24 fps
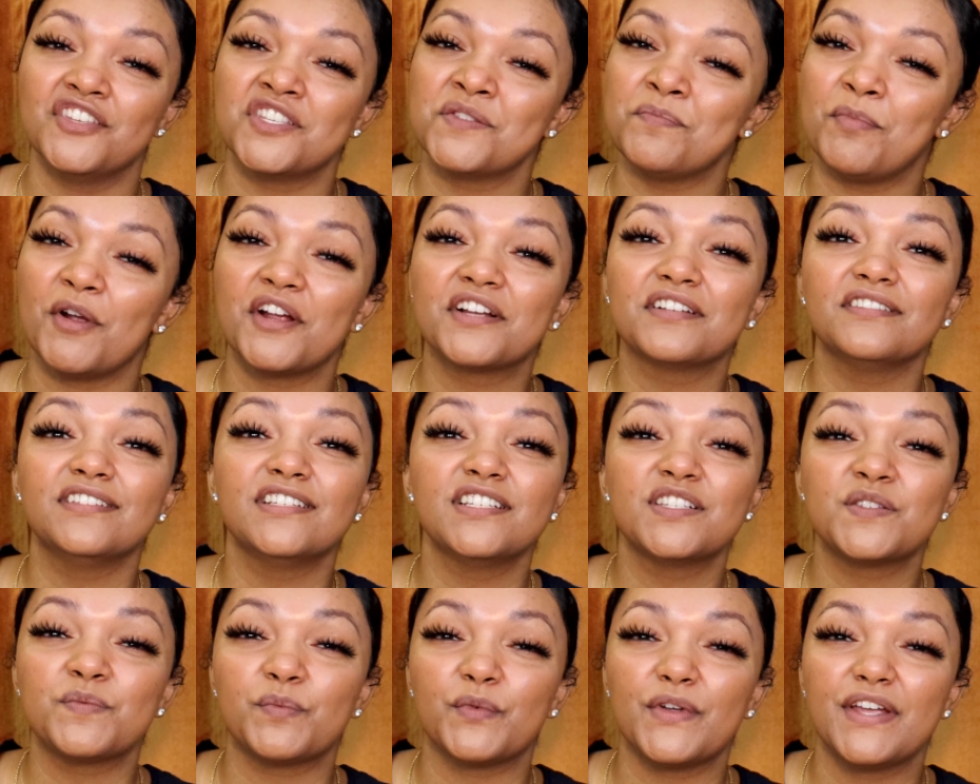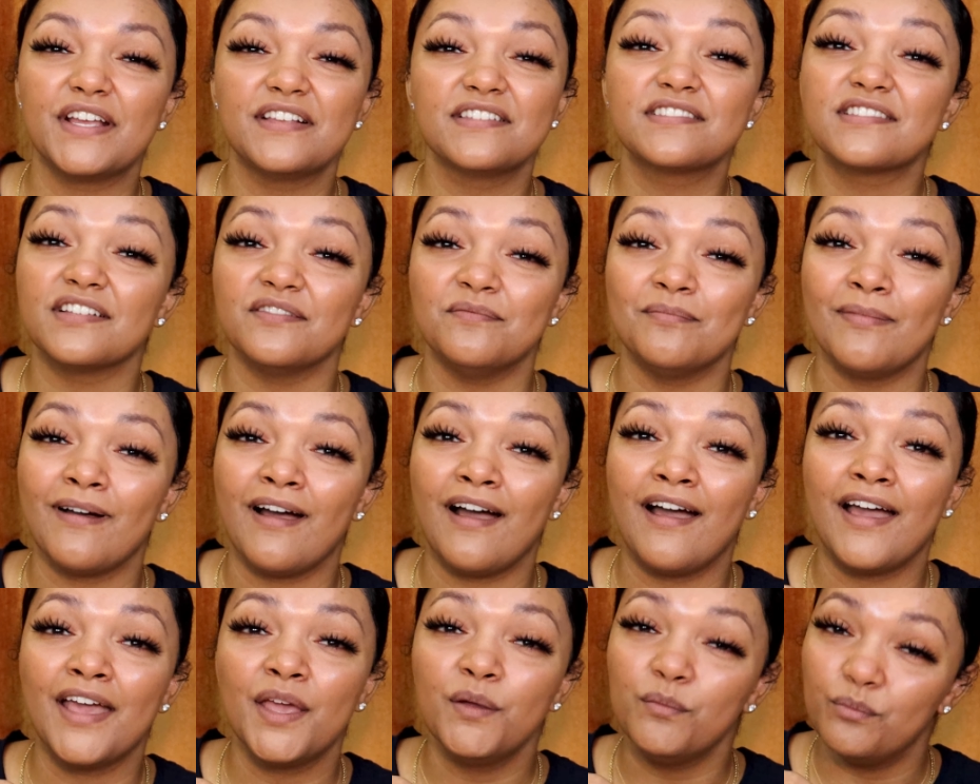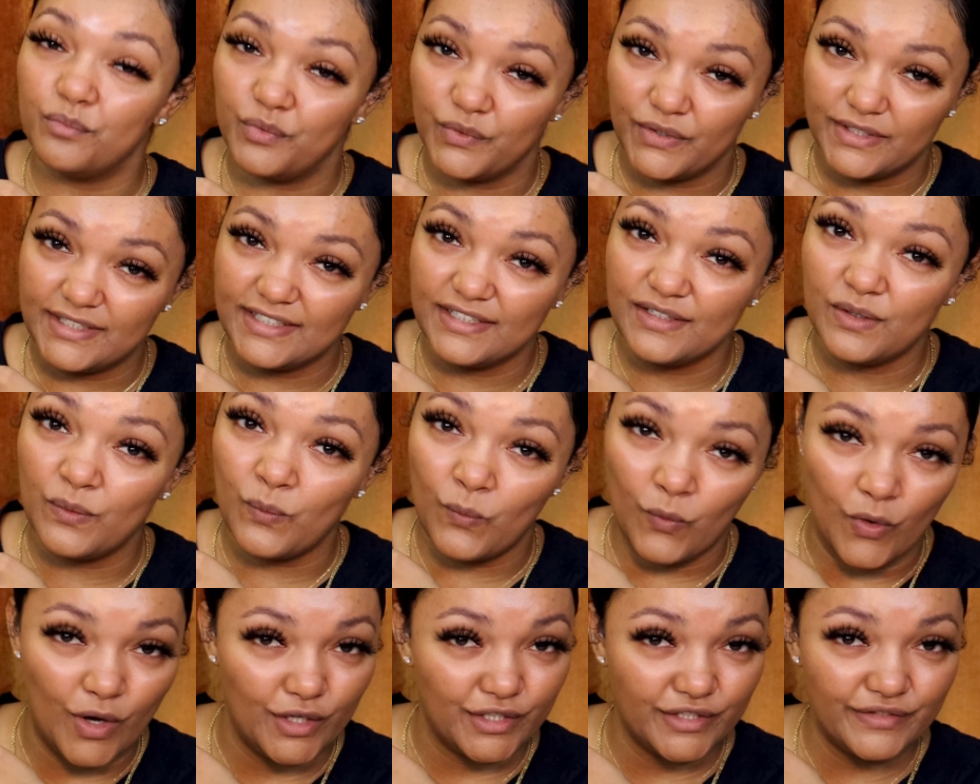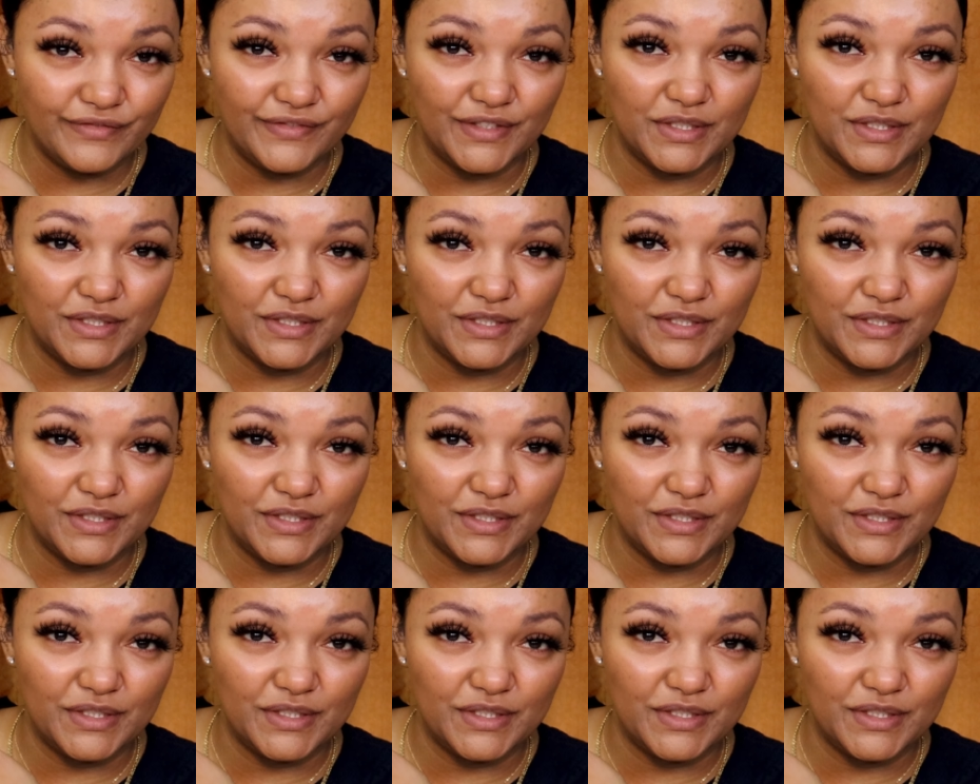the sparkling springs of my Brita water